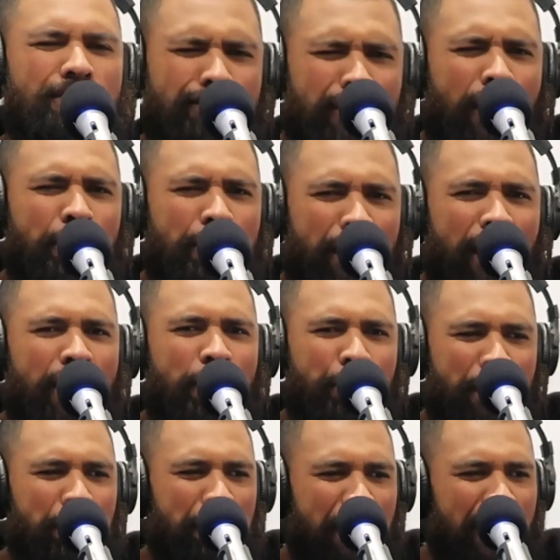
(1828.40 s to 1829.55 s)
tell me how to
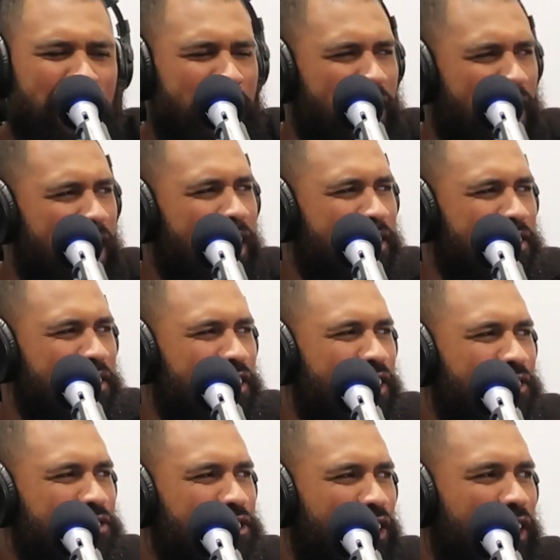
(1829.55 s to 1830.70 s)
be mean at art,
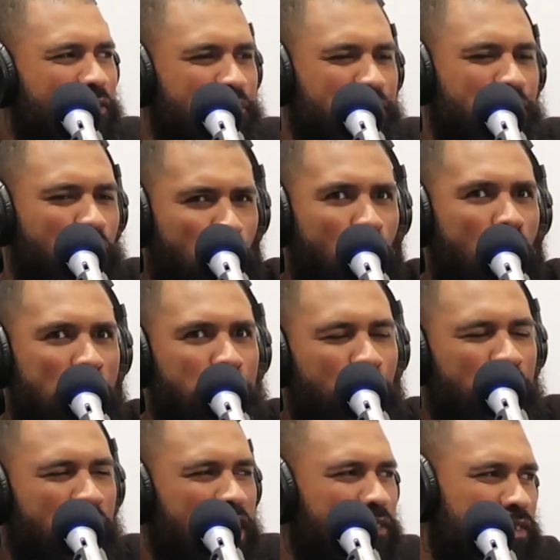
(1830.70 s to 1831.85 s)
so why
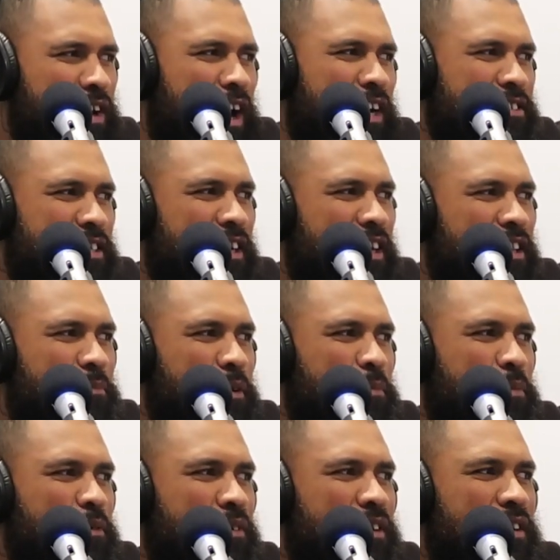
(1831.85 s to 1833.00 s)
bother even asking other
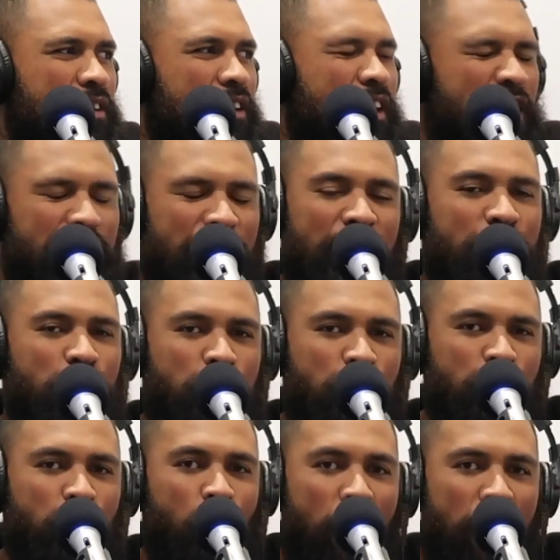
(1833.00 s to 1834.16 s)
people? And that's
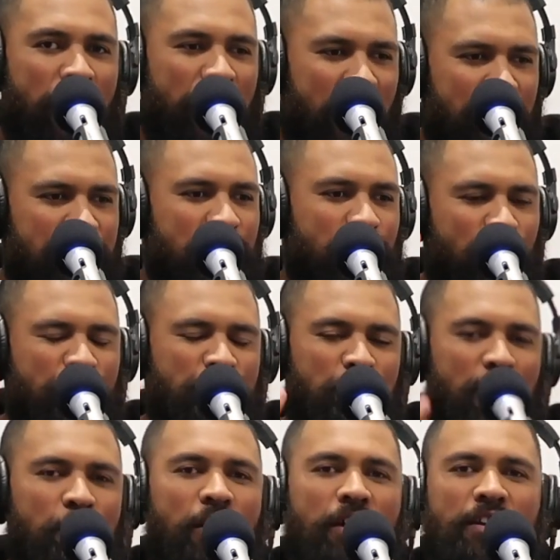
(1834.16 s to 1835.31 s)
why it hasn't crossed
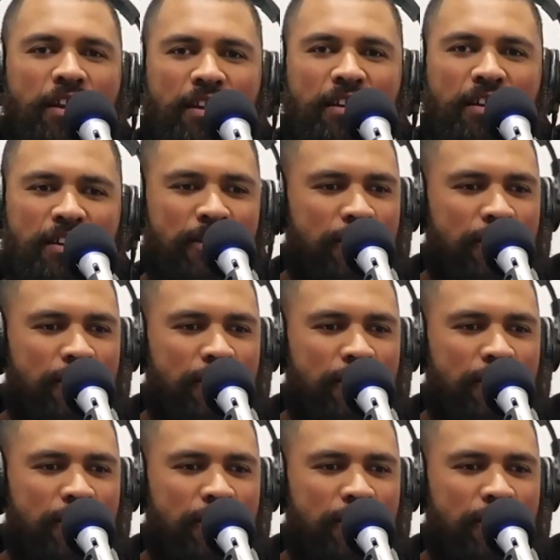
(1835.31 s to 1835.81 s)
my mind. And